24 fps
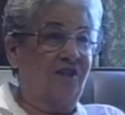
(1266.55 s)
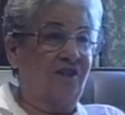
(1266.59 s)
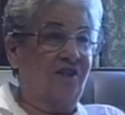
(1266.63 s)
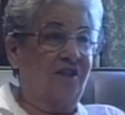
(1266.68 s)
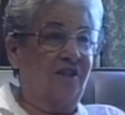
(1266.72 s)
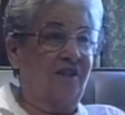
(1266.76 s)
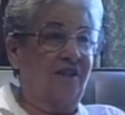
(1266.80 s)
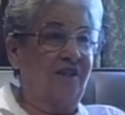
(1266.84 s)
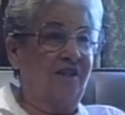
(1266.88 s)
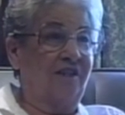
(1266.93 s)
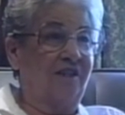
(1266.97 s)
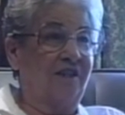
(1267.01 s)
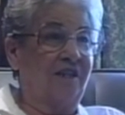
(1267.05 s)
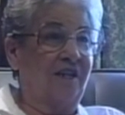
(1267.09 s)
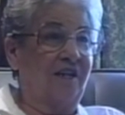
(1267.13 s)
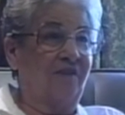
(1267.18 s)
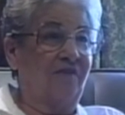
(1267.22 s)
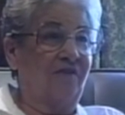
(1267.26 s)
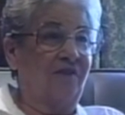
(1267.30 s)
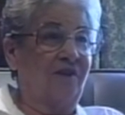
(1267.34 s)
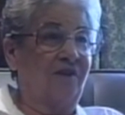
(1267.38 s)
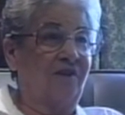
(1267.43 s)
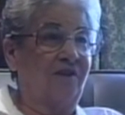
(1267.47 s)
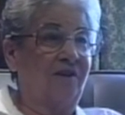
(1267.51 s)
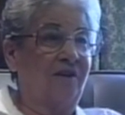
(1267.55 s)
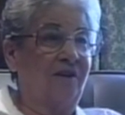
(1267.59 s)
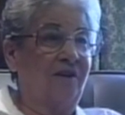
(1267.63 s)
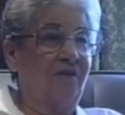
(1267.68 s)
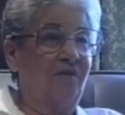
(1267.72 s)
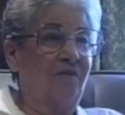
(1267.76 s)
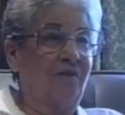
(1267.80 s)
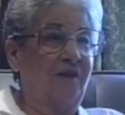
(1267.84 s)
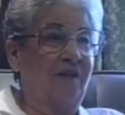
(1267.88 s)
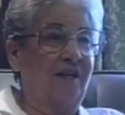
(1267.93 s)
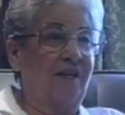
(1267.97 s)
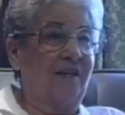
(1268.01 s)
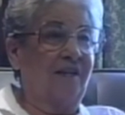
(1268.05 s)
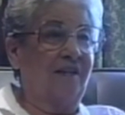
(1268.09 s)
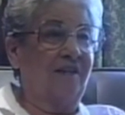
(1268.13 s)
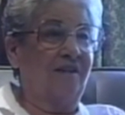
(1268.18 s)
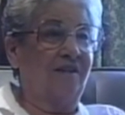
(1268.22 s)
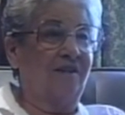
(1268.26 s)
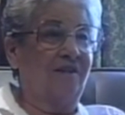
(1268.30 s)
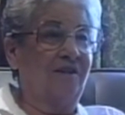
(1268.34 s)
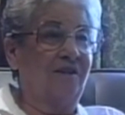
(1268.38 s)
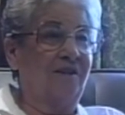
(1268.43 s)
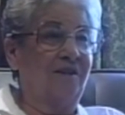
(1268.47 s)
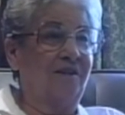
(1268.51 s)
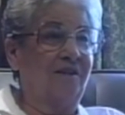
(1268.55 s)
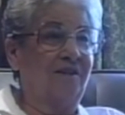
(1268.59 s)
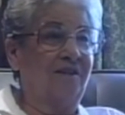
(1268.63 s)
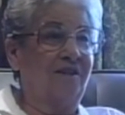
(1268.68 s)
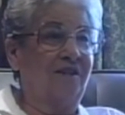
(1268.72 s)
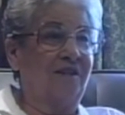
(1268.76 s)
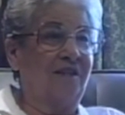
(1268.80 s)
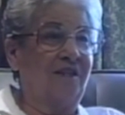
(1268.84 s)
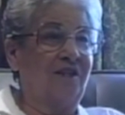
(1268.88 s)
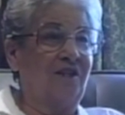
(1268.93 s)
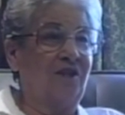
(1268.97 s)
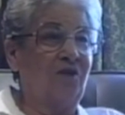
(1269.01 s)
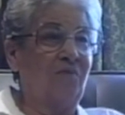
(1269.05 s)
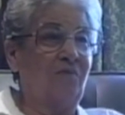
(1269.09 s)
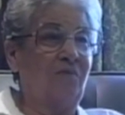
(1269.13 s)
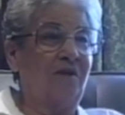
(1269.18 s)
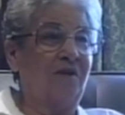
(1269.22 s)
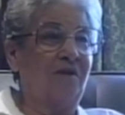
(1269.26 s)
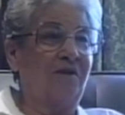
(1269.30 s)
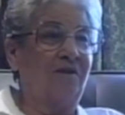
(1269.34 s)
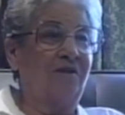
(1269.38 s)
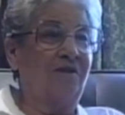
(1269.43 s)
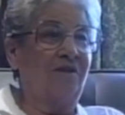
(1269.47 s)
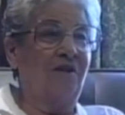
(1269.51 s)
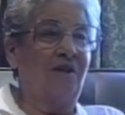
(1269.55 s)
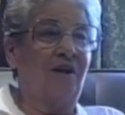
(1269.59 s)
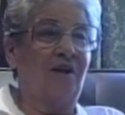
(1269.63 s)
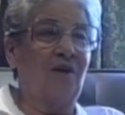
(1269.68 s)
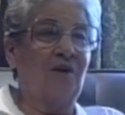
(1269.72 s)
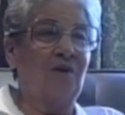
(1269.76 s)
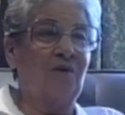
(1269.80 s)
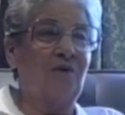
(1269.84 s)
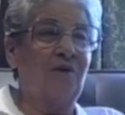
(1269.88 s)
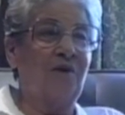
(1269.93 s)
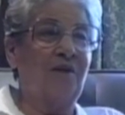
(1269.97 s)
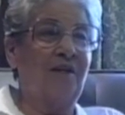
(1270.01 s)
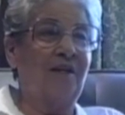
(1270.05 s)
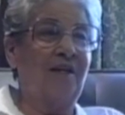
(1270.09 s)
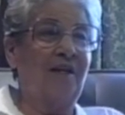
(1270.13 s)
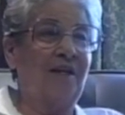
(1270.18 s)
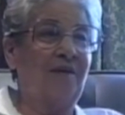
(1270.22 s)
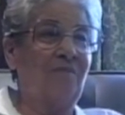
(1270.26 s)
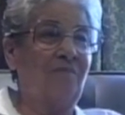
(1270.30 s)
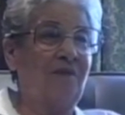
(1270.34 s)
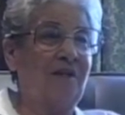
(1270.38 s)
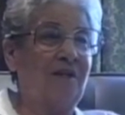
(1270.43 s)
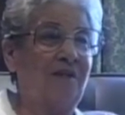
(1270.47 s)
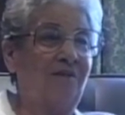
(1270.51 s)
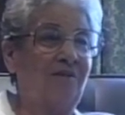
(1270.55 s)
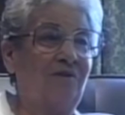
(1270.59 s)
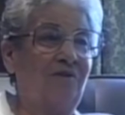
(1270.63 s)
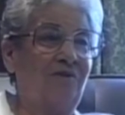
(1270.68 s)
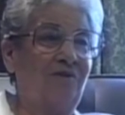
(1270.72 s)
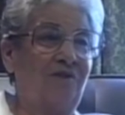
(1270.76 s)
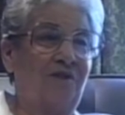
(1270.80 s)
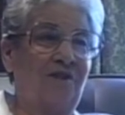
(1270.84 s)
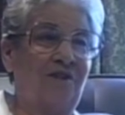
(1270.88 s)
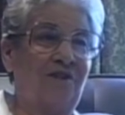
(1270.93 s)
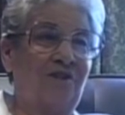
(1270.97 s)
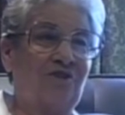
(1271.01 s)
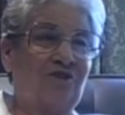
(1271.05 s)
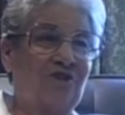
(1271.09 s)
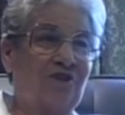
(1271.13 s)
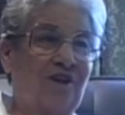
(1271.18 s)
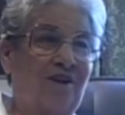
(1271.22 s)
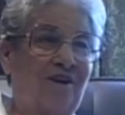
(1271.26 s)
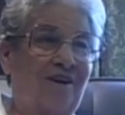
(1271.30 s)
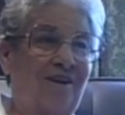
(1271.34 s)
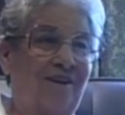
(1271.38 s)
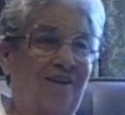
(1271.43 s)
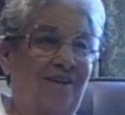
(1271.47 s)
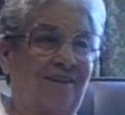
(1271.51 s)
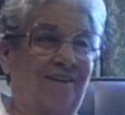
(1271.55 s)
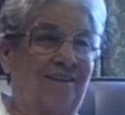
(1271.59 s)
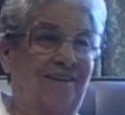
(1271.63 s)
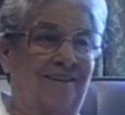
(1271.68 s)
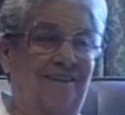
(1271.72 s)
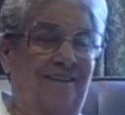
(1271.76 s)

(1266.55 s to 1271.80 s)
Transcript: Said he's out there with that little gun, saying, "You better not go in that mill. You'll get shot."